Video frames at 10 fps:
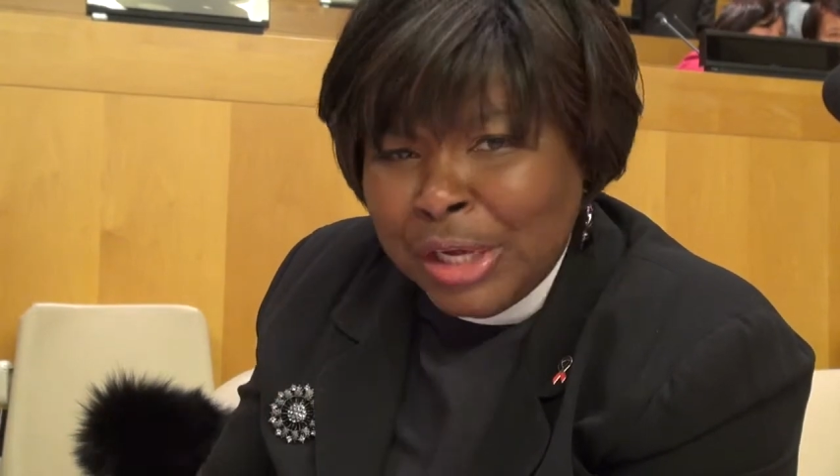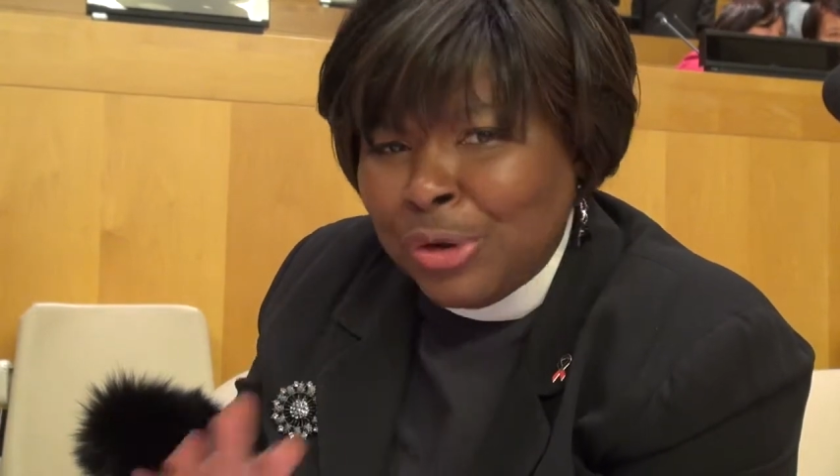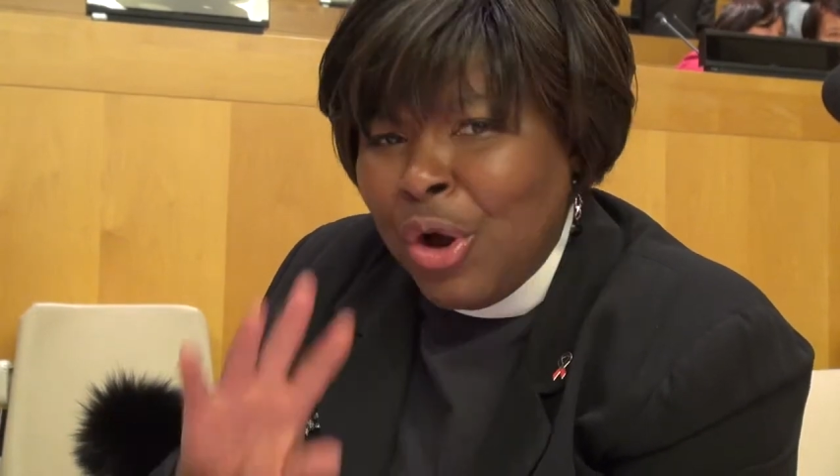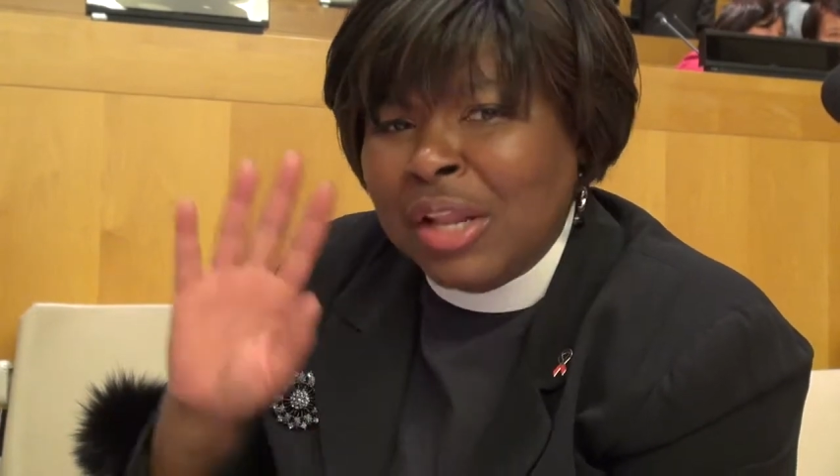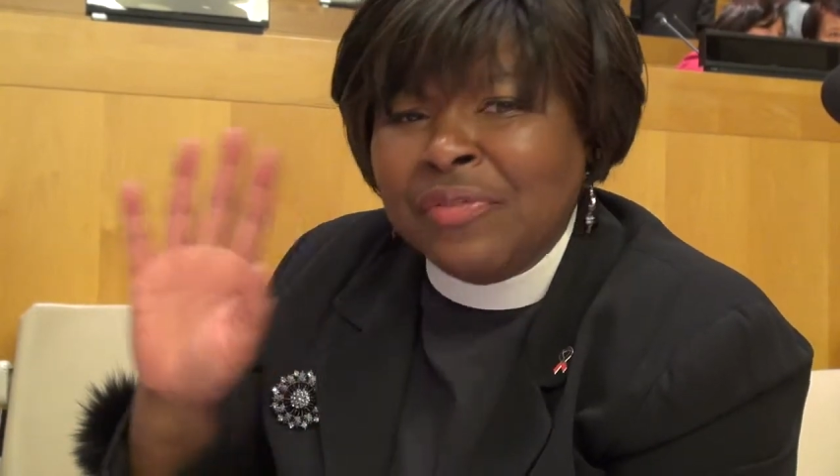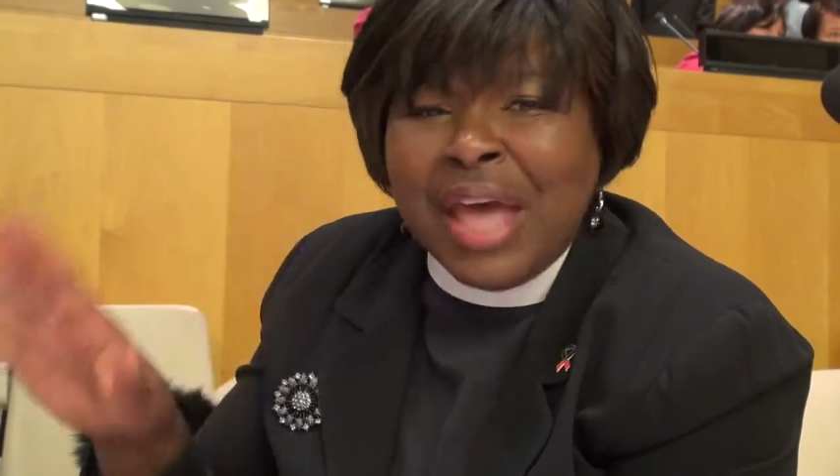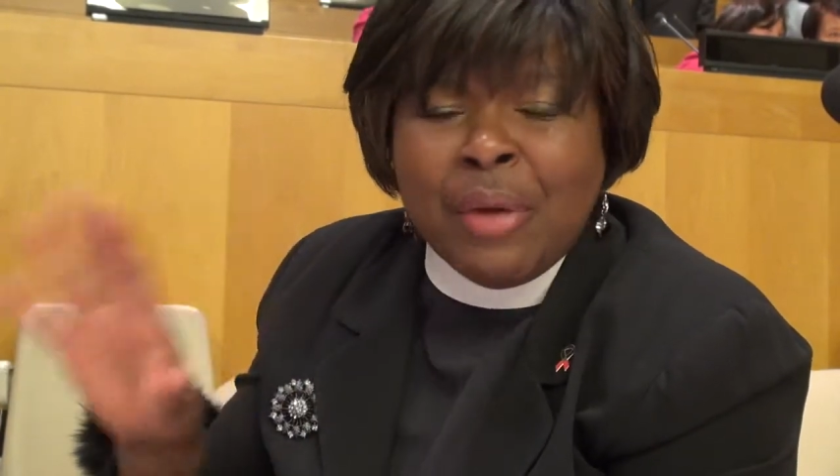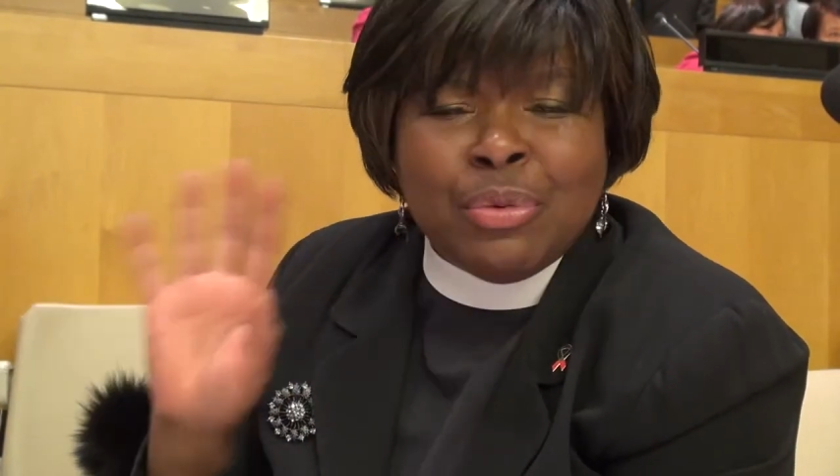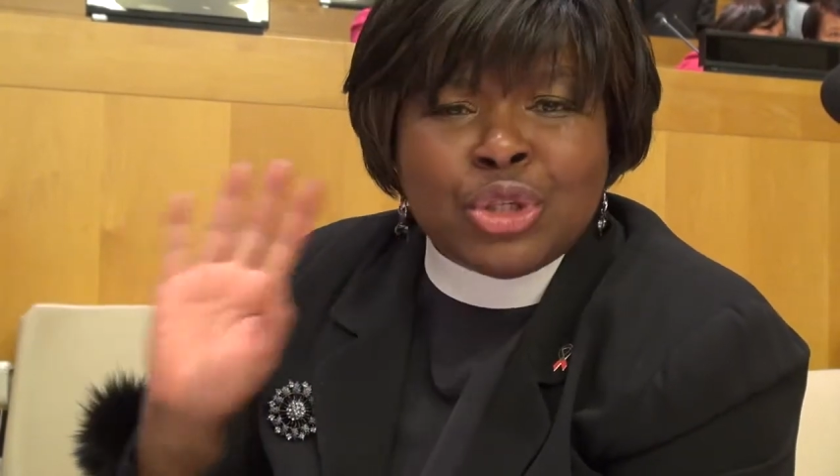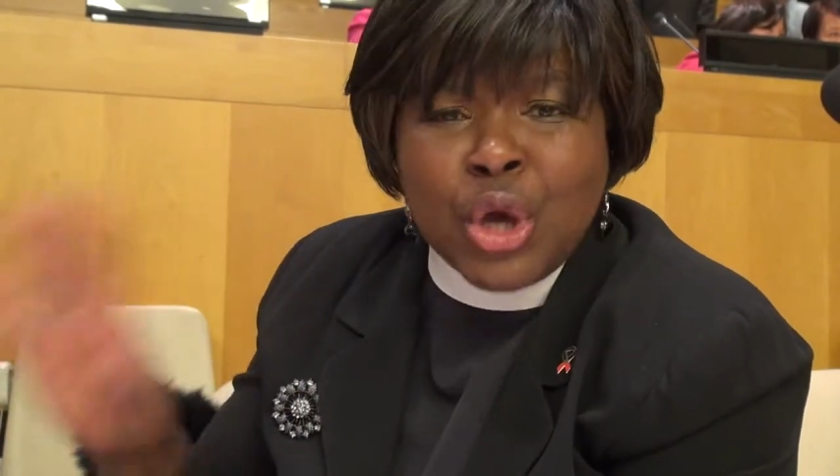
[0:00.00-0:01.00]
and all of
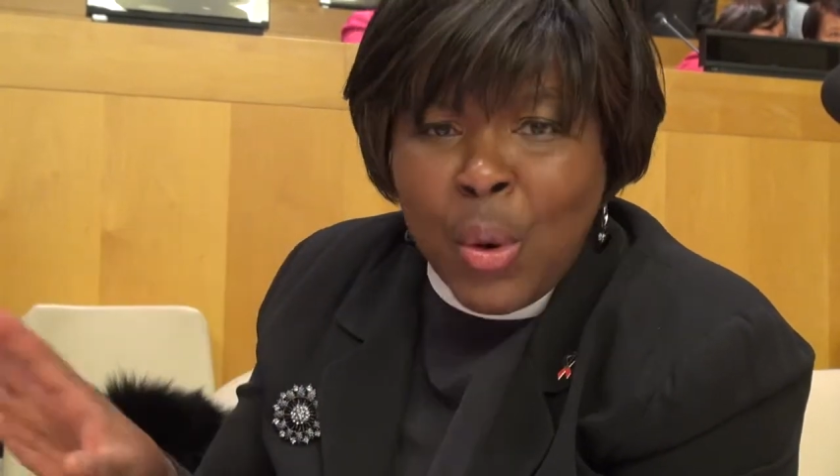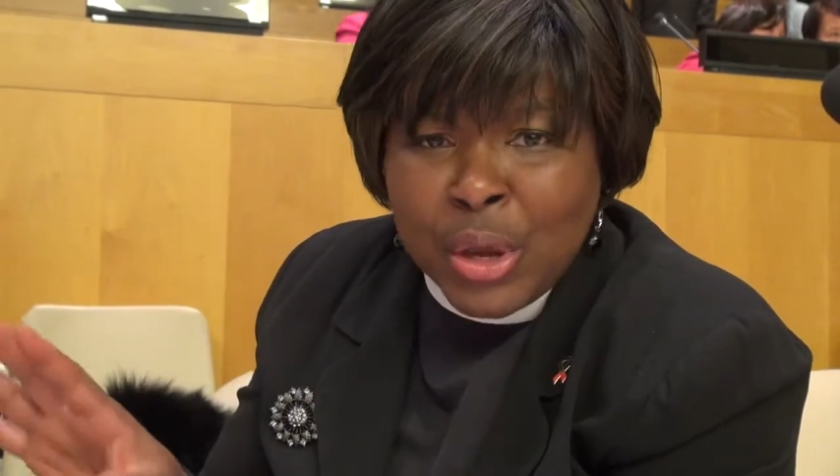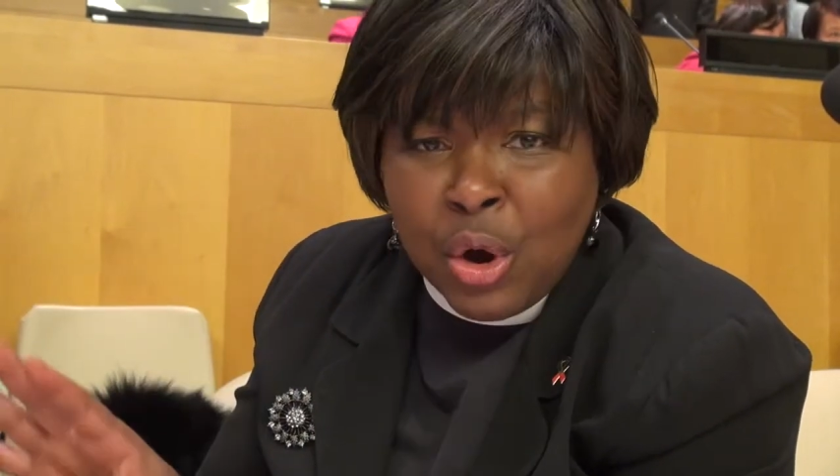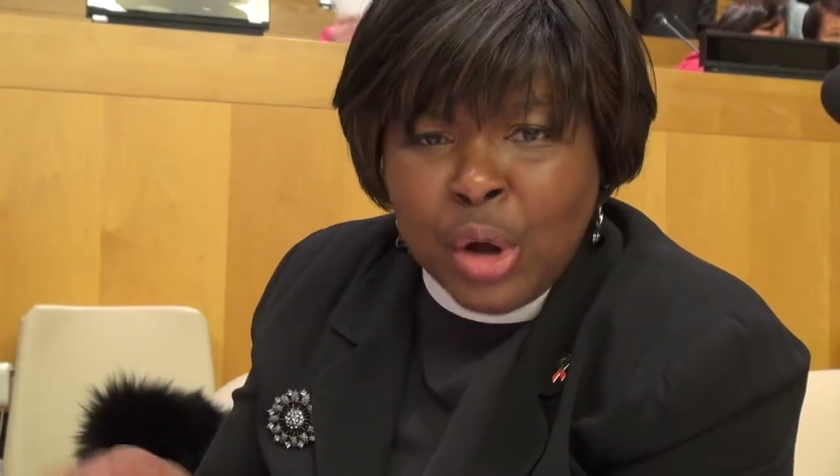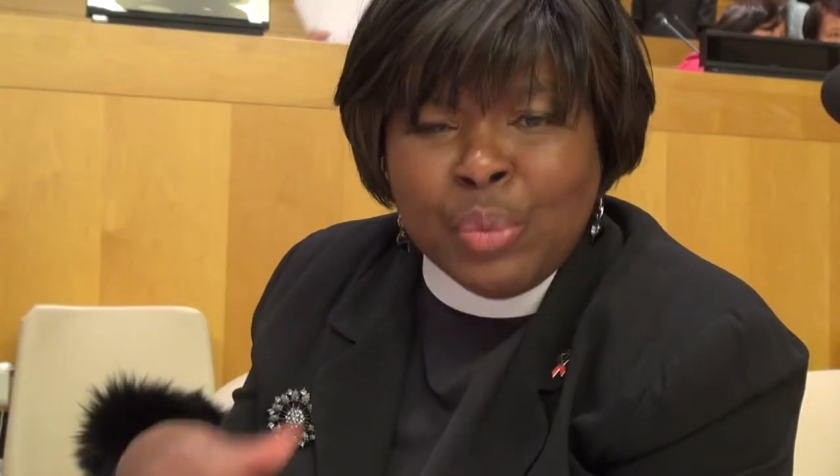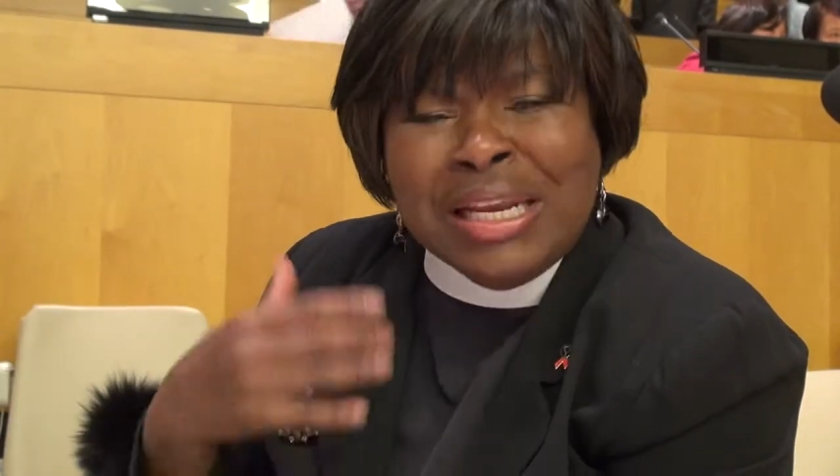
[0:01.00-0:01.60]
that was going on,